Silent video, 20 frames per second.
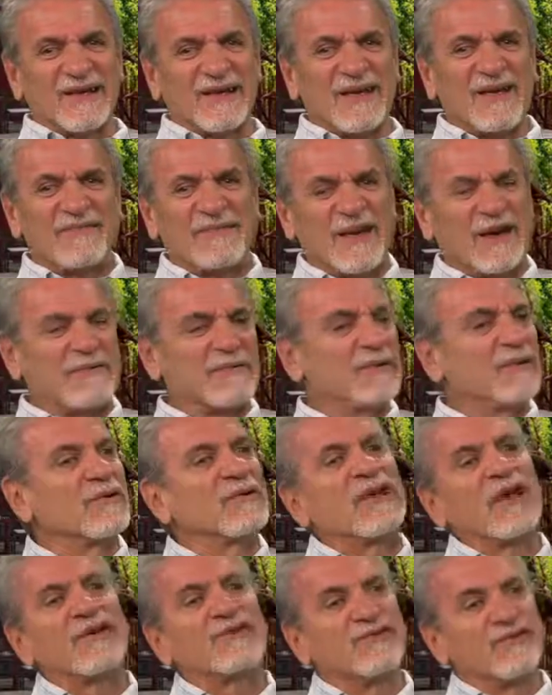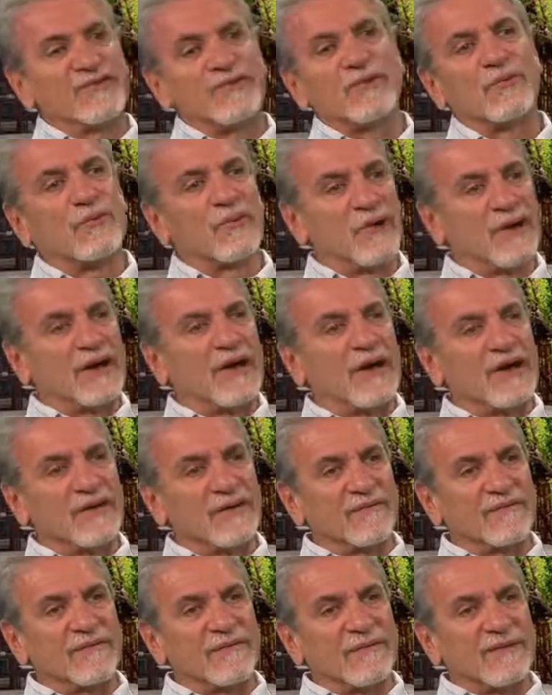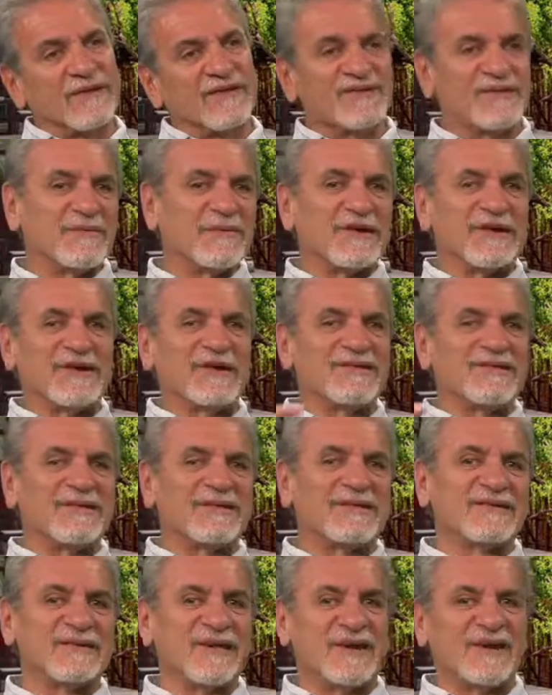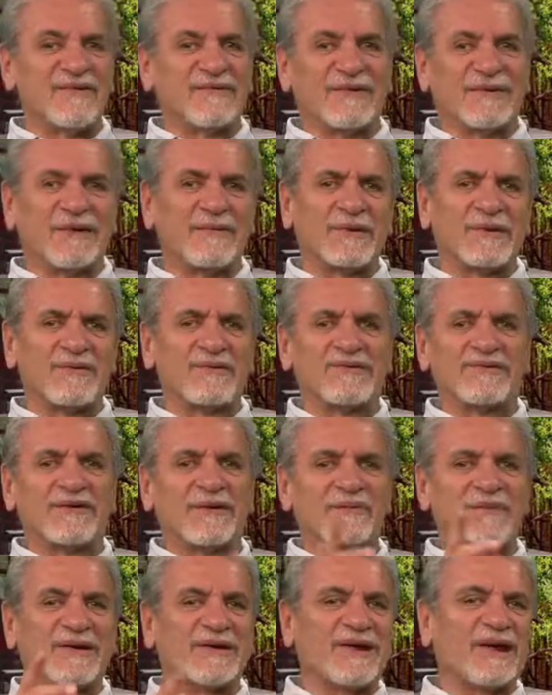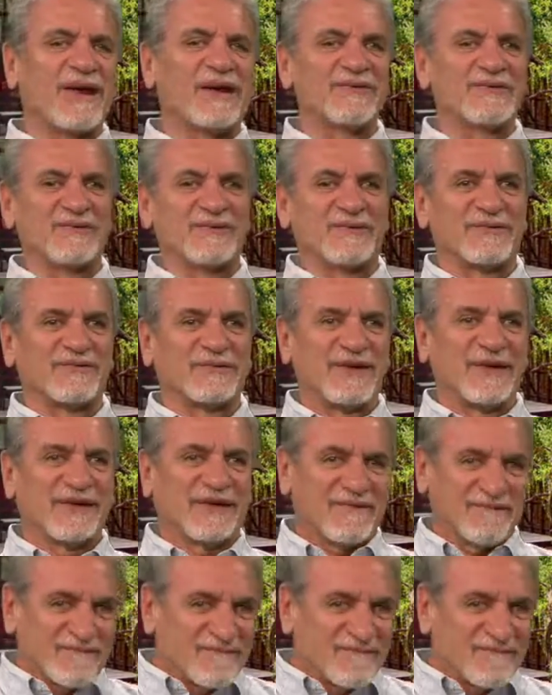if they have a location to work out of. Someone can easily say, well, I want to do something in Nashua. It's like,